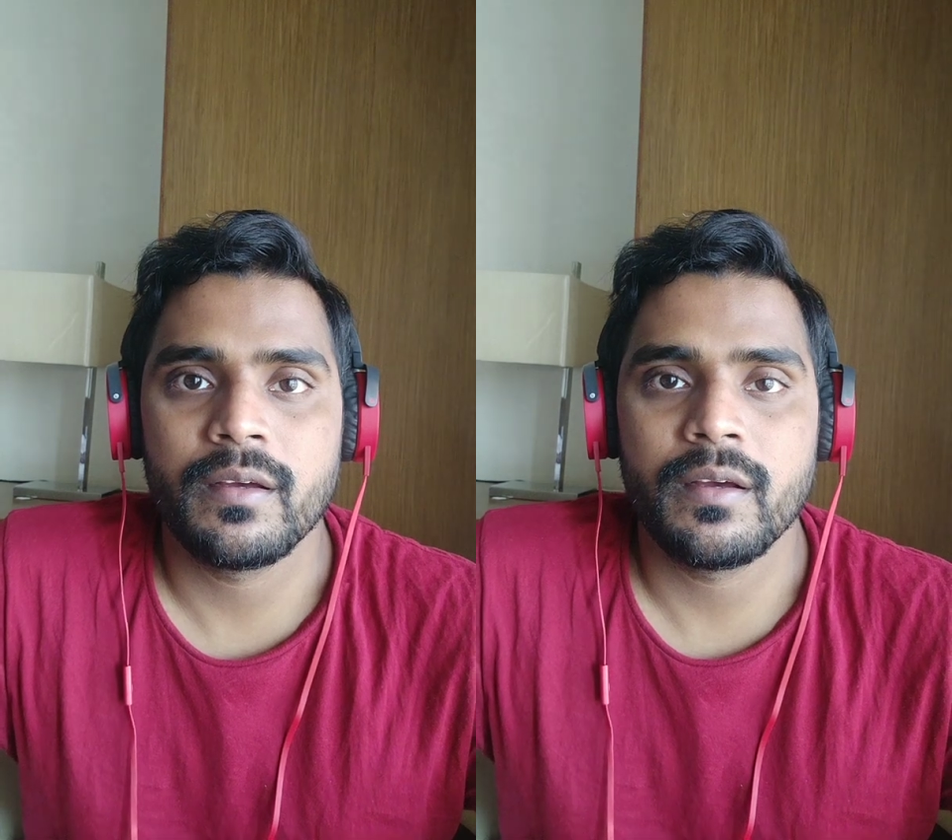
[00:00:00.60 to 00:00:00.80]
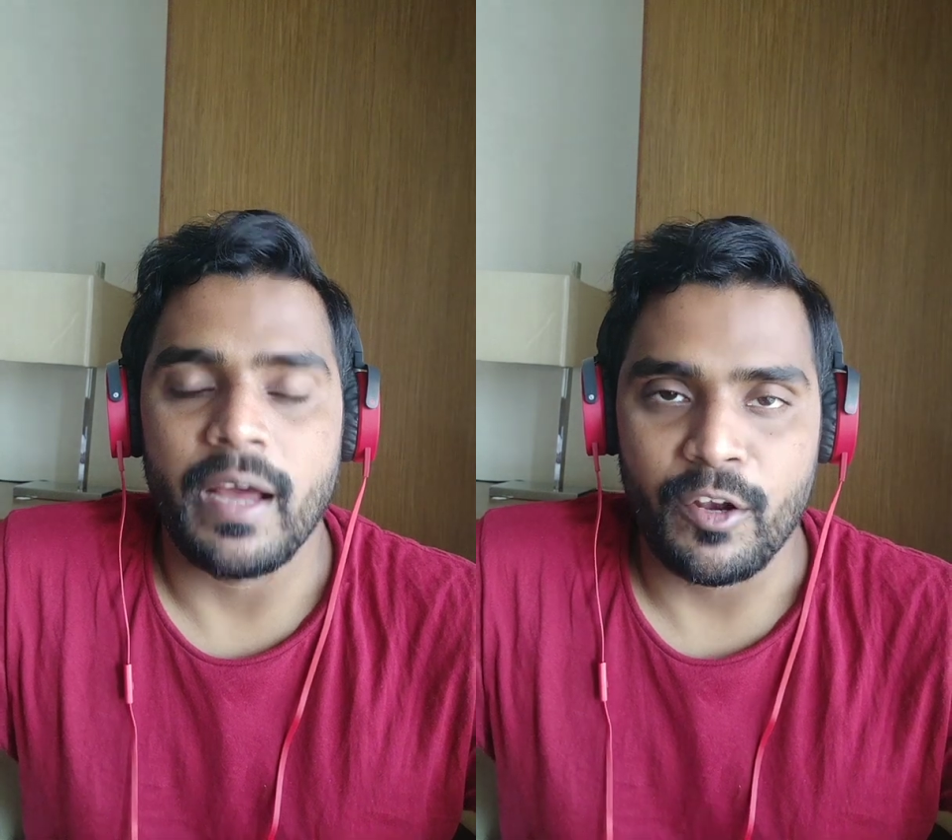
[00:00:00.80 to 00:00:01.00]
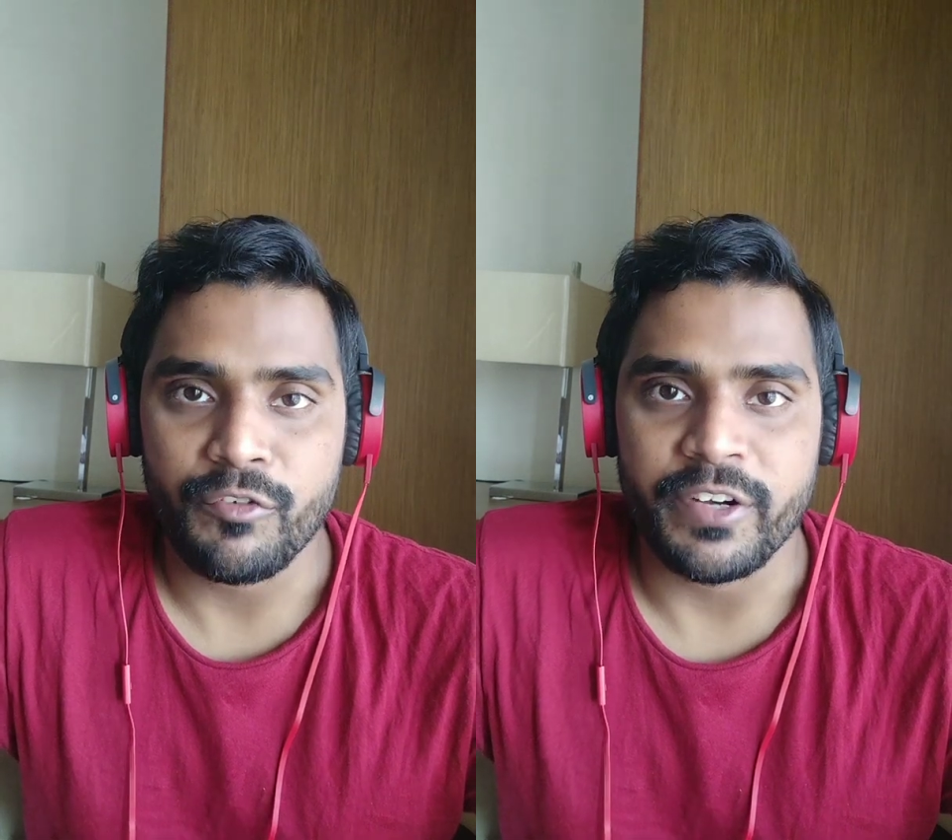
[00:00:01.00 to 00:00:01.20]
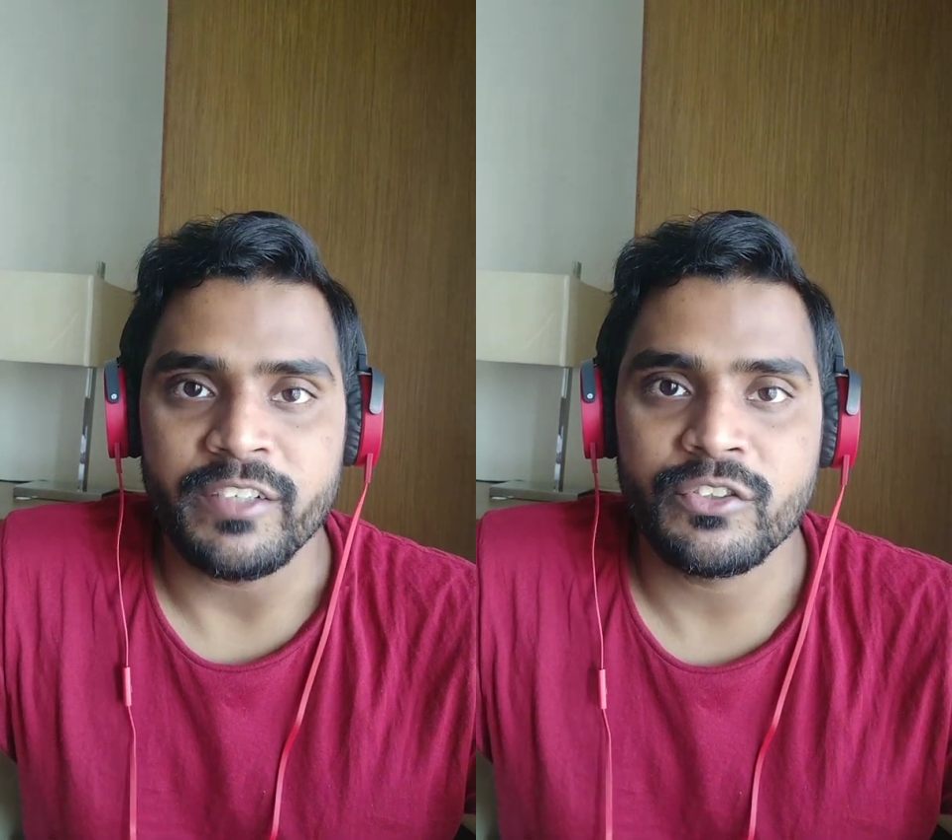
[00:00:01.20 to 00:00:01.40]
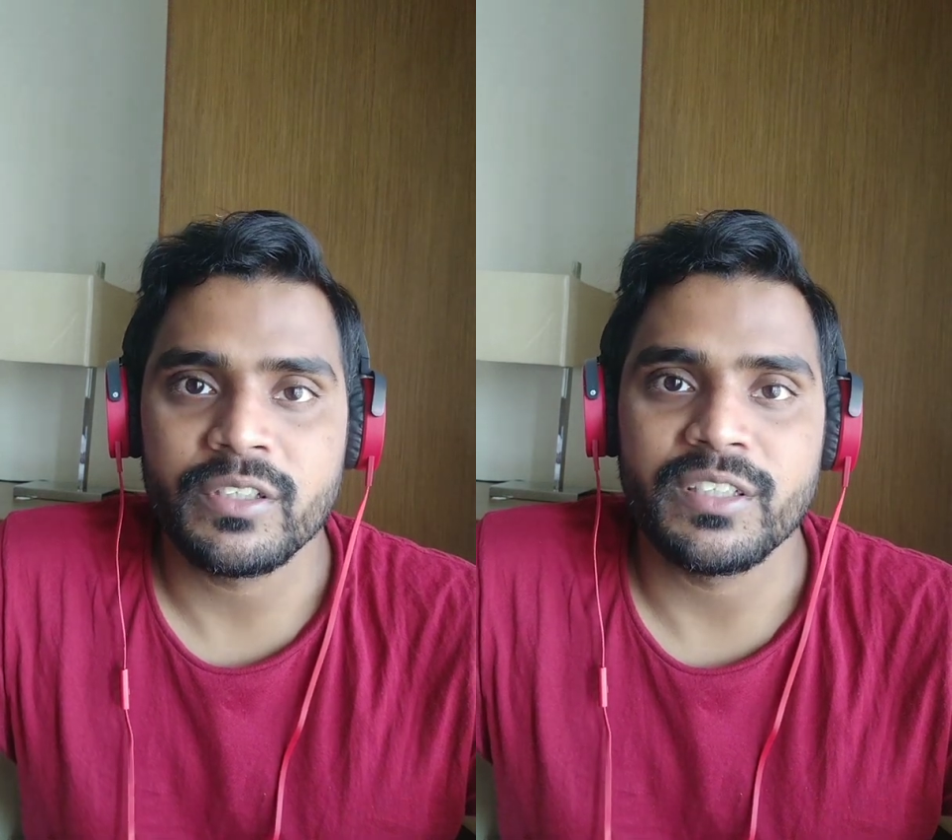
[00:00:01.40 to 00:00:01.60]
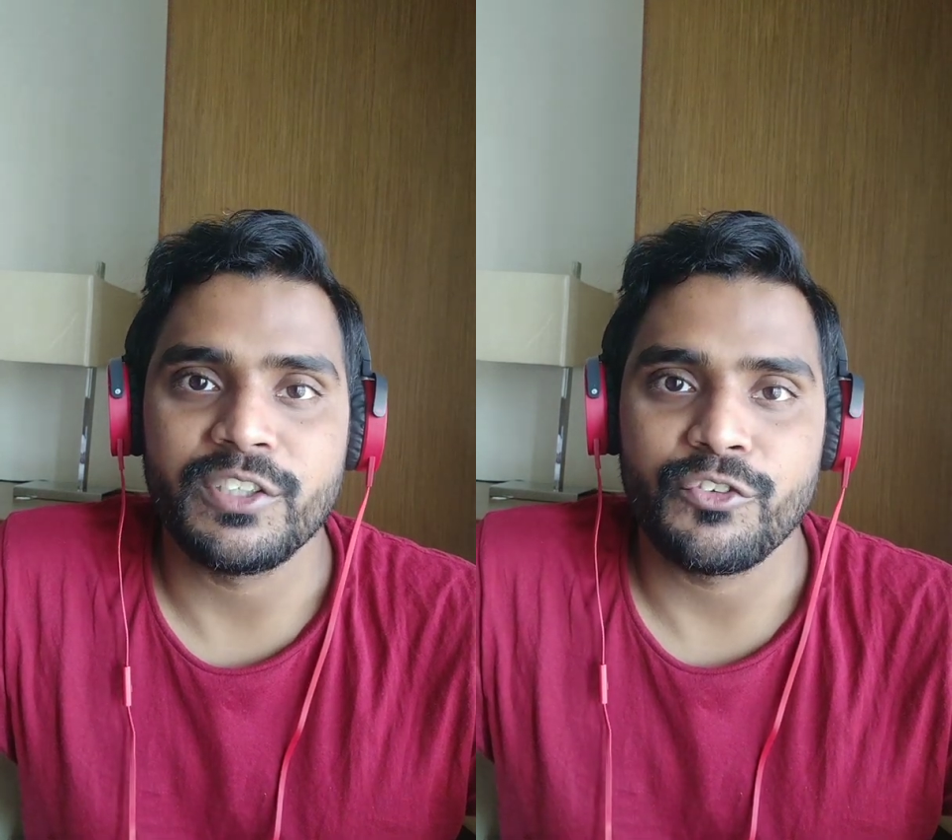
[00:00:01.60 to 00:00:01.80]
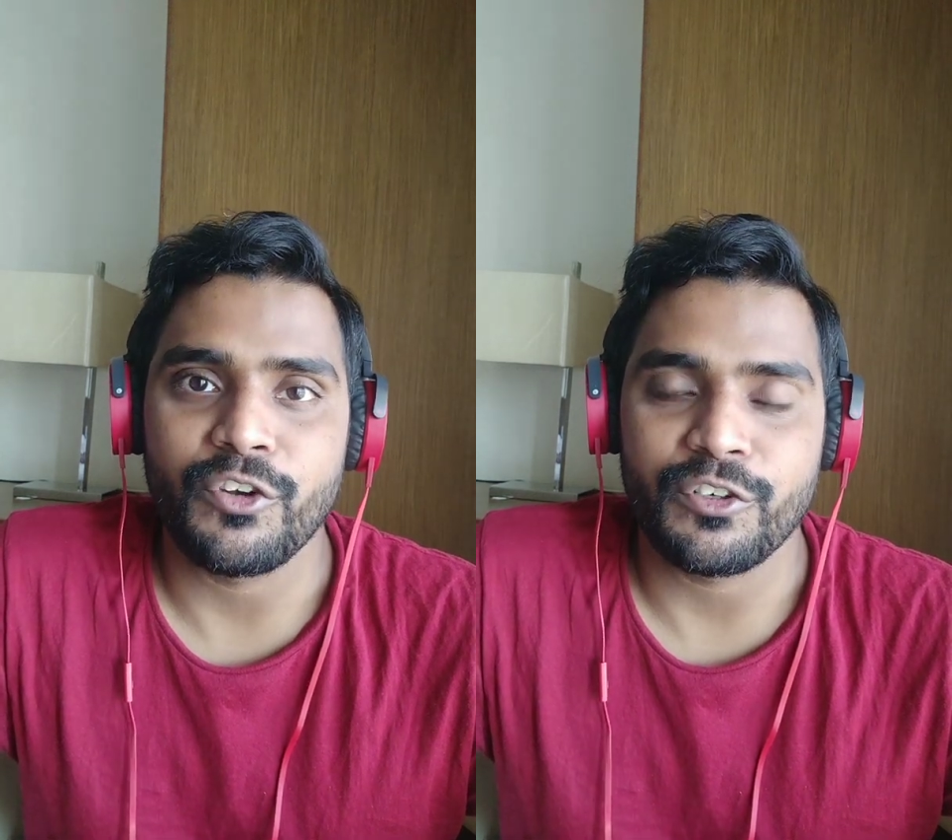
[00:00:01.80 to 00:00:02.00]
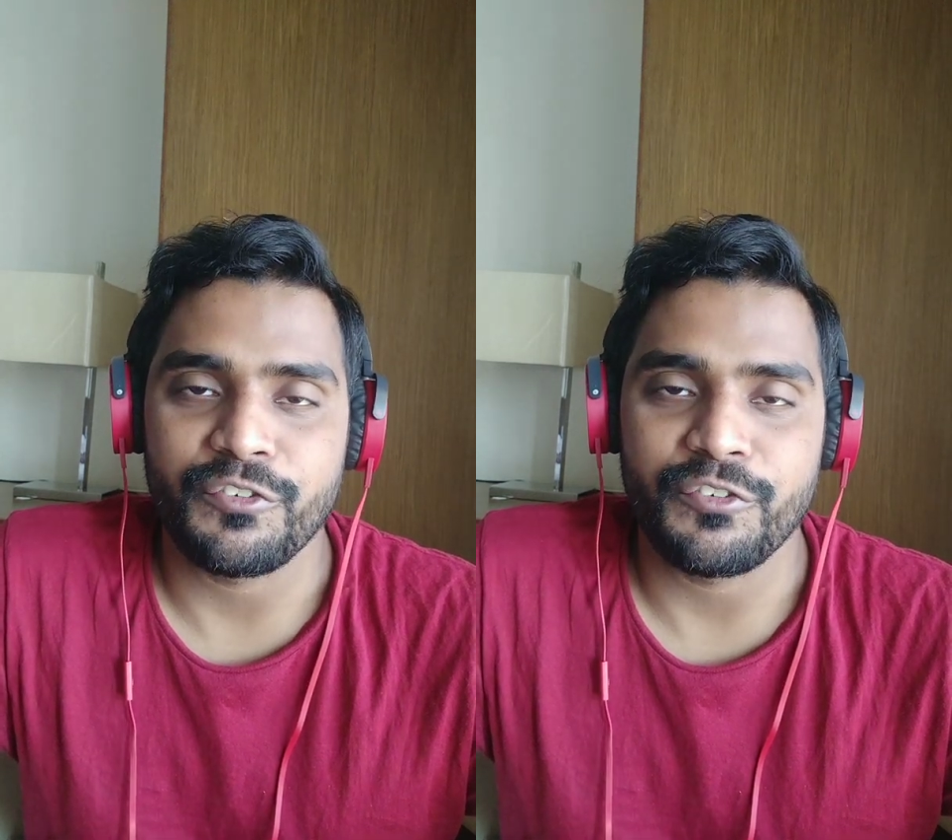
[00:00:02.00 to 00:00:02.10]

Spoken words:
Hello, friends. This is Dr.